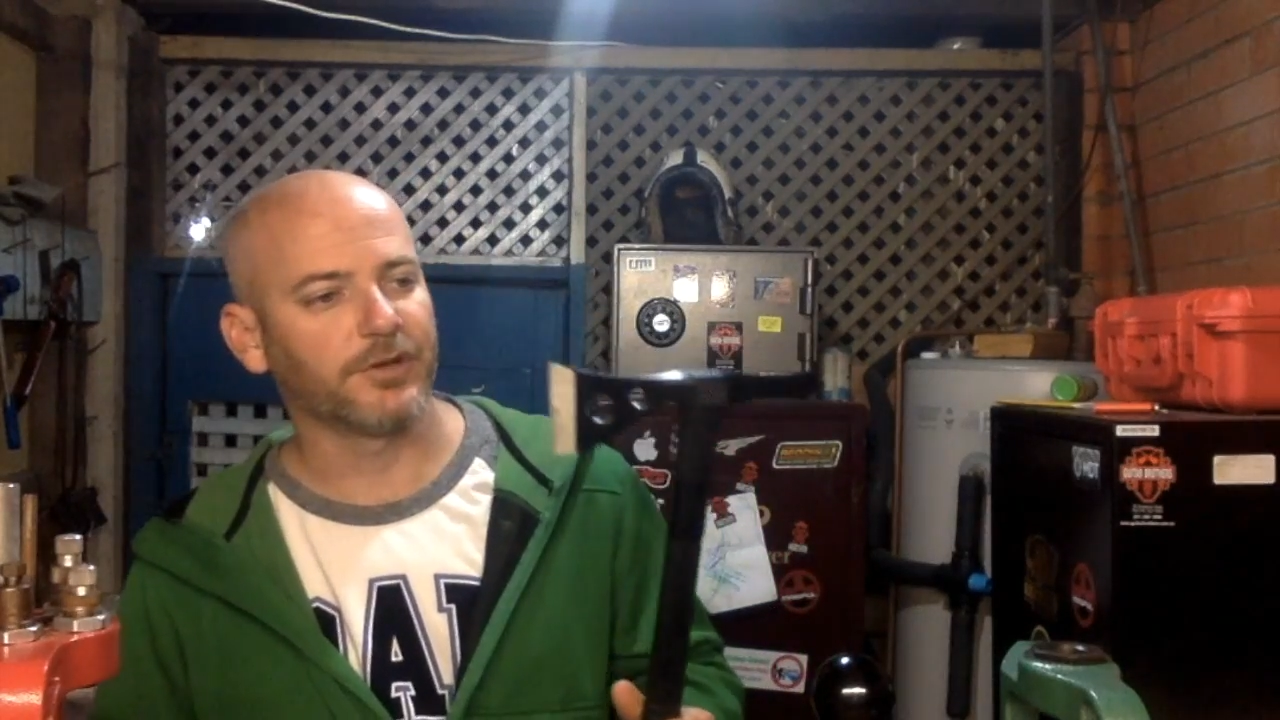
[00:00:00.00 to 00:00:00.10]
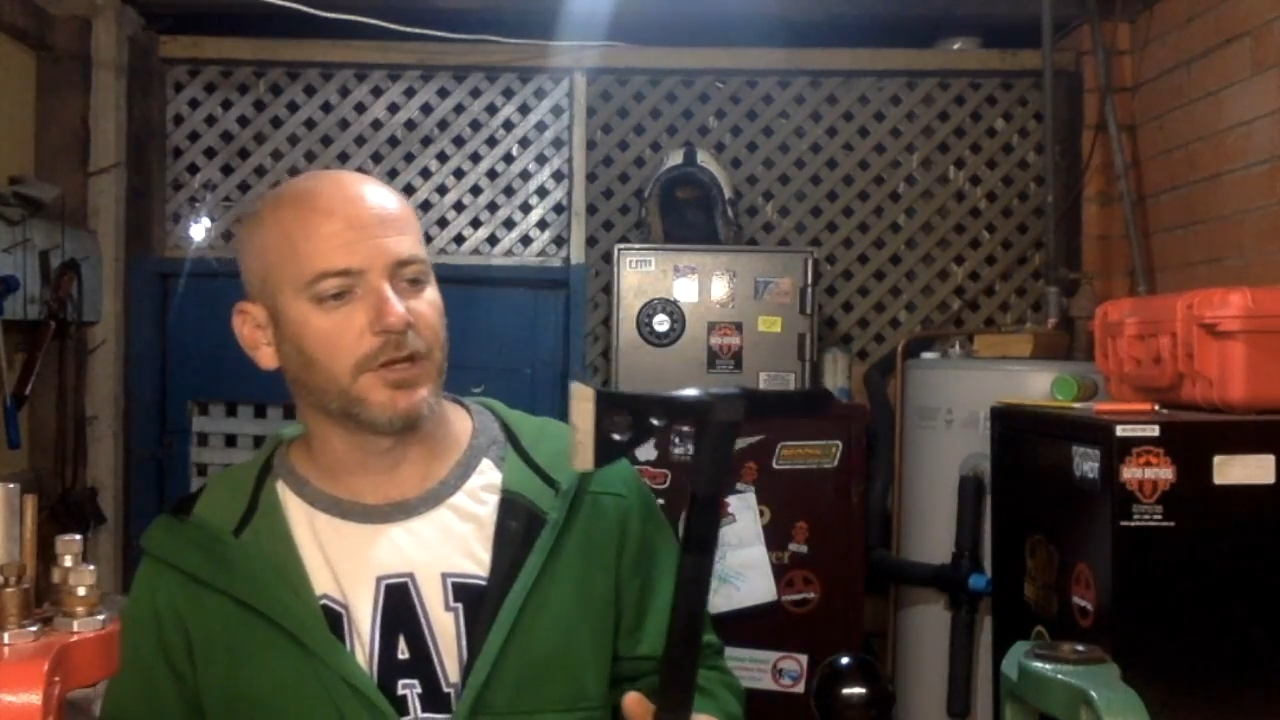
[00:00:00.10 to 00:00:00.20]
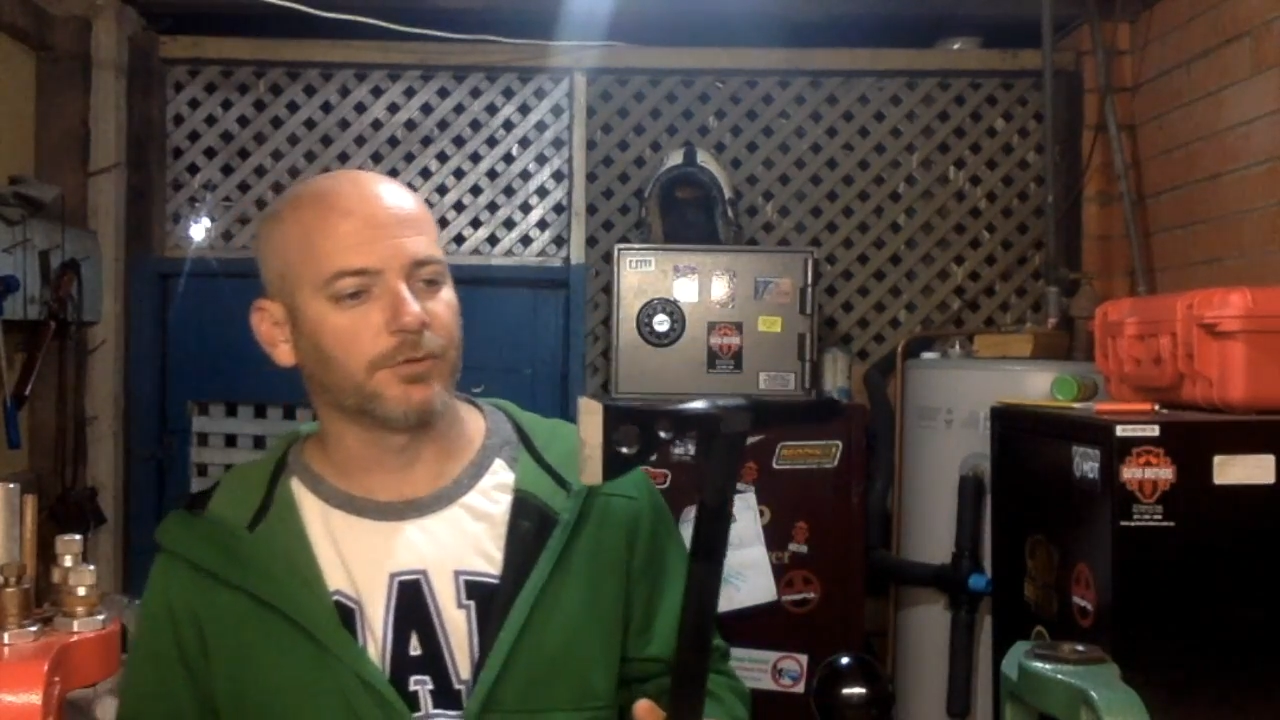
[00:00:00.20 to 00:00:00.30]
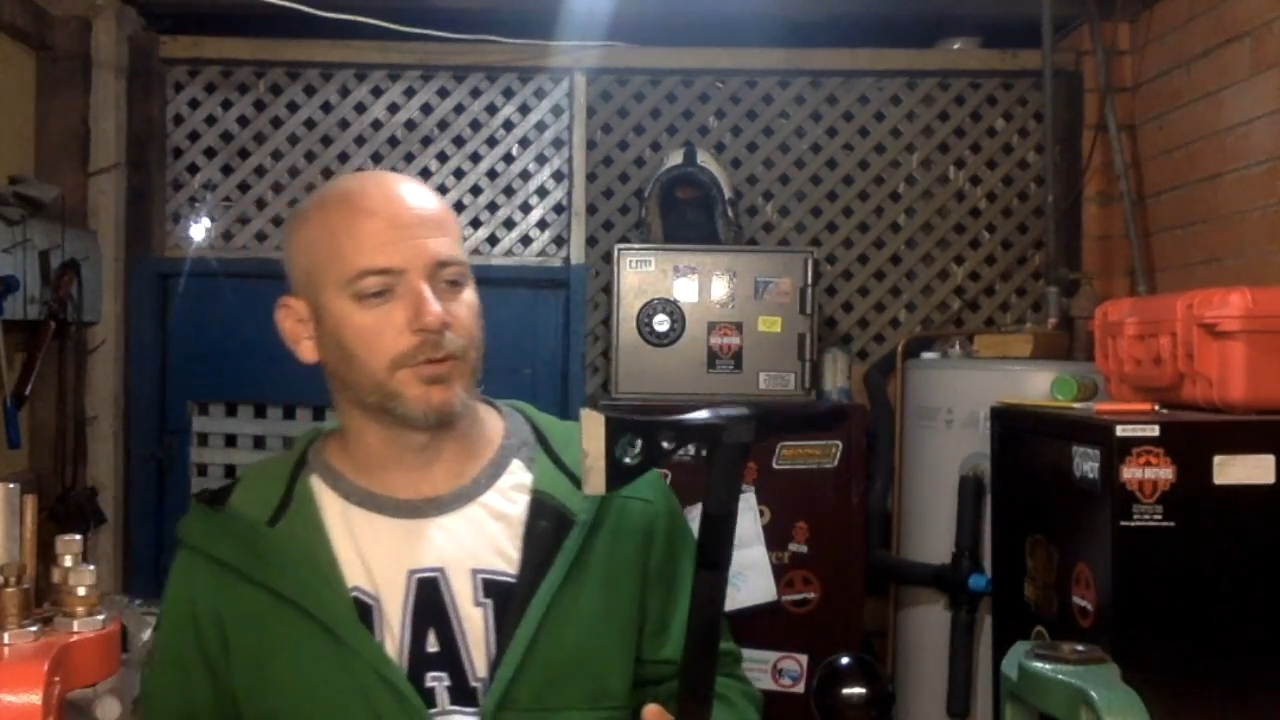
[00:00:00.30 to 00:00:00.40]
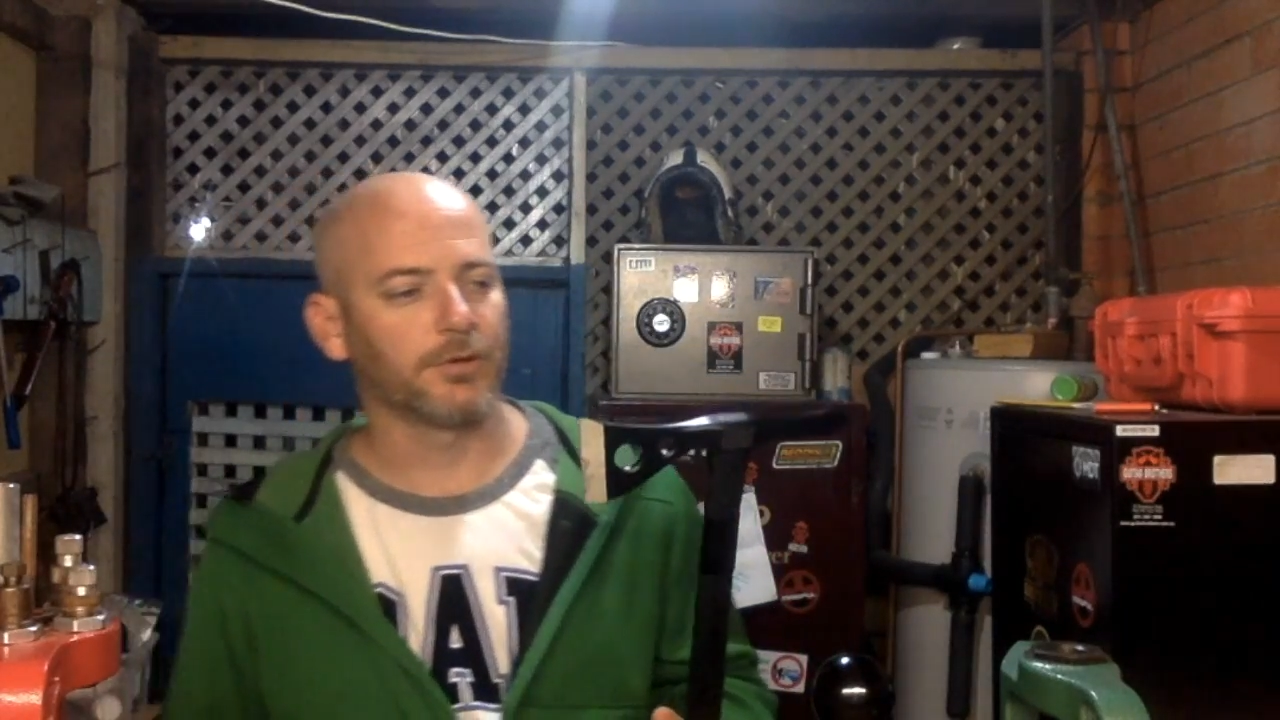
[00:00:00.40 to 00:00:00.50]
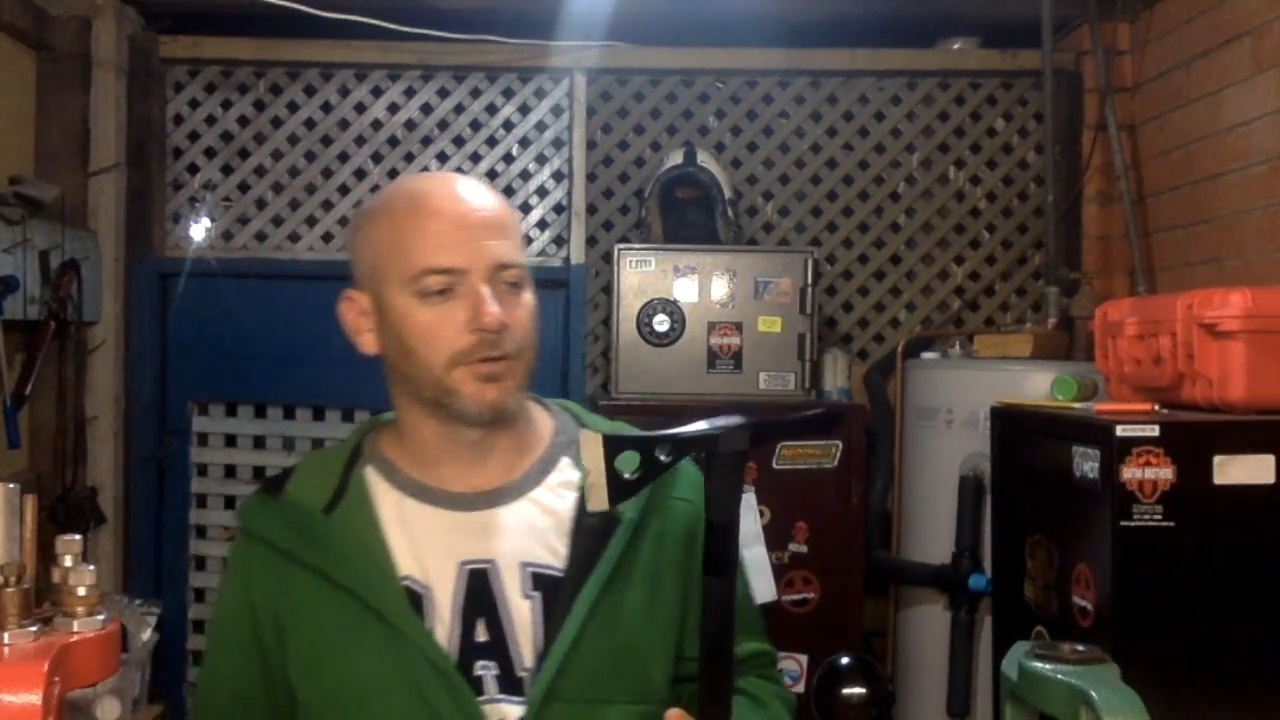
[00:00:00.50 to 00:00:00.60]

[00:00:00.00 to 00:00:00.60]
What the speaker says: down to it,